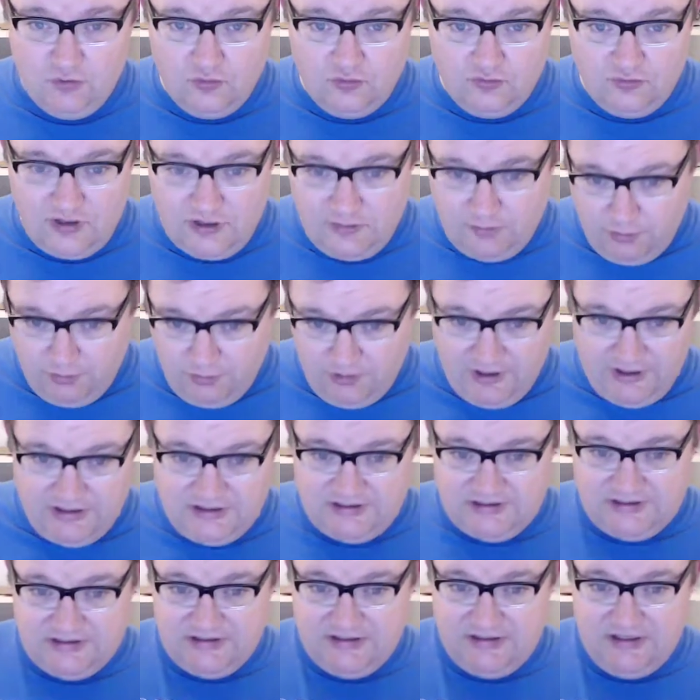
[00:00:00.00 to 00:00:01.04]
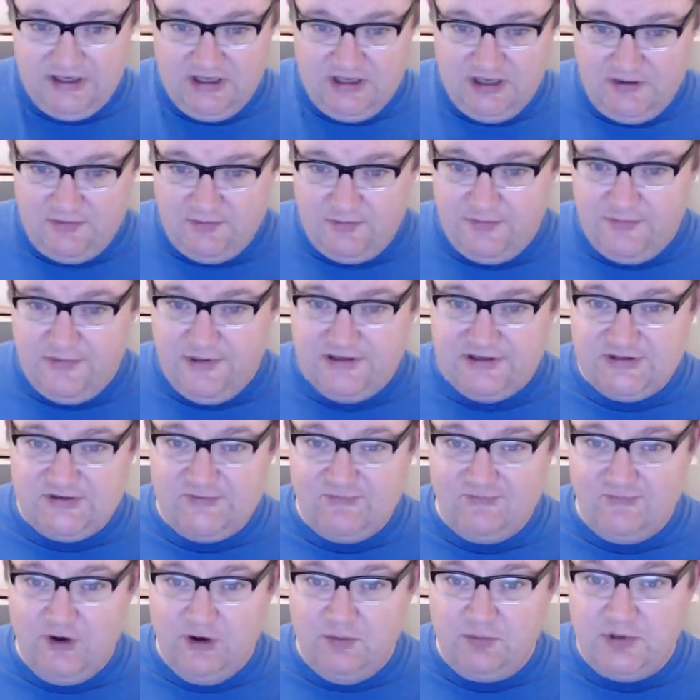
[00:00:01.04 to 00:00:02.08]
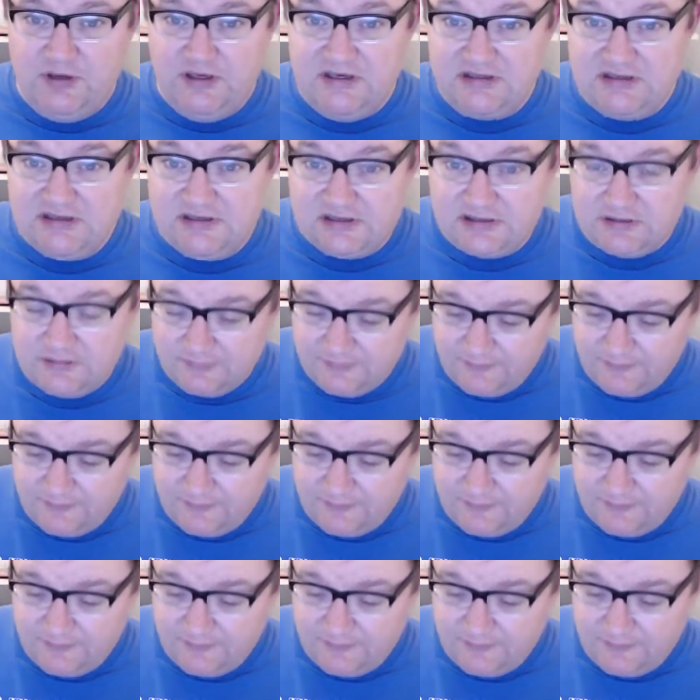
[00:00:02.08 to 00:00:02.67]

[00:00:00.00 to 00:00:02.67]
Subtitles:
reprint this front piece,